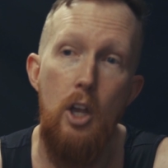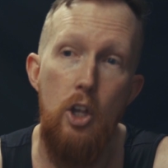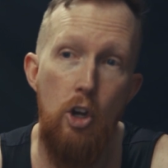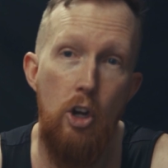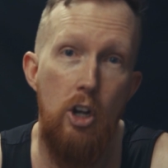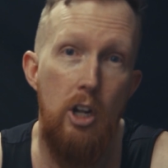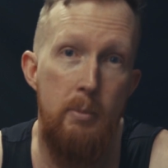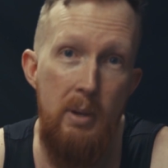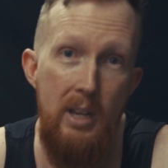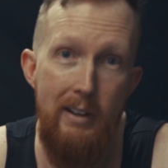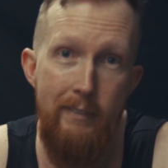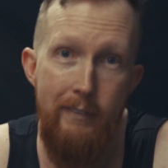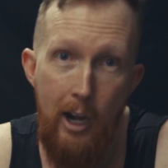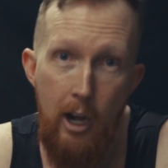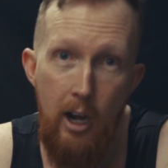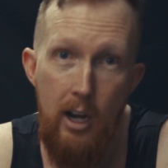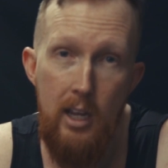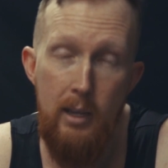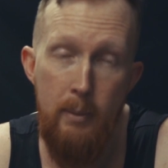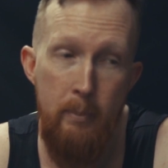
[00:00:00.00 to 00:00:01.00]
you're gonna be in a
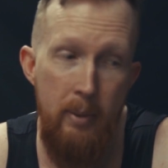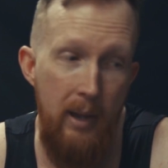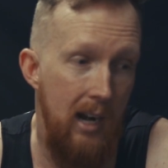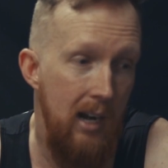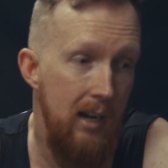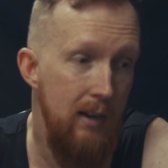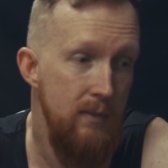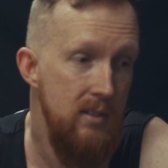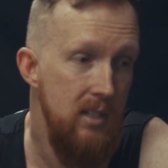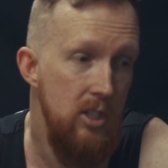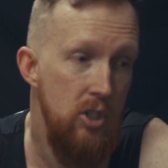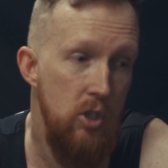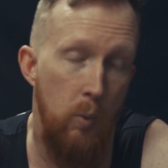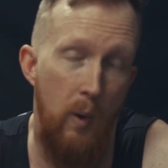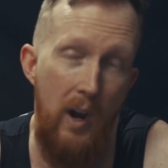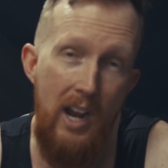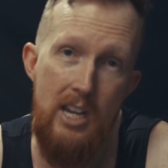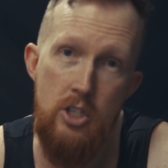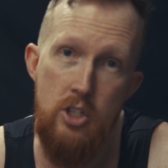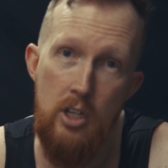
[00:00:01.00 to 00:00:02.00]
very competitive
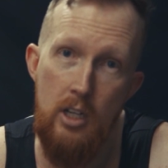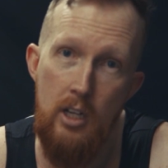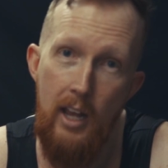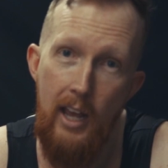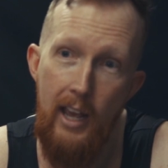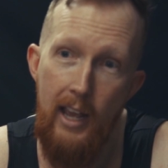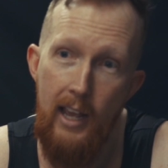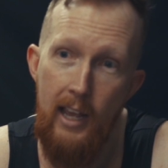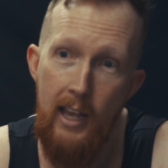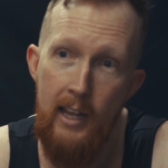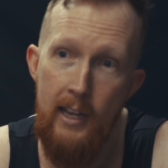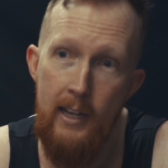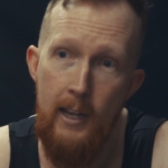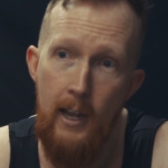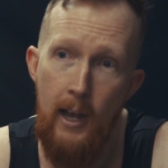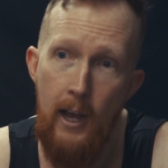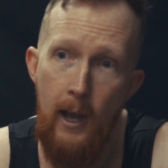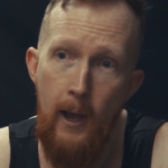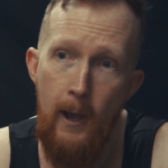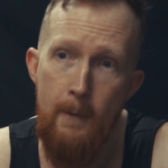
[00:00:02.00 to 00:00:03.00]
situation. And
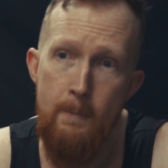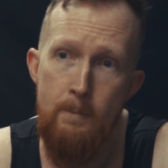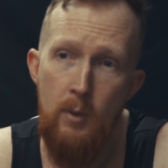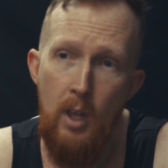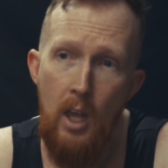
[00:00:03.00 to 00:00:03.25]
I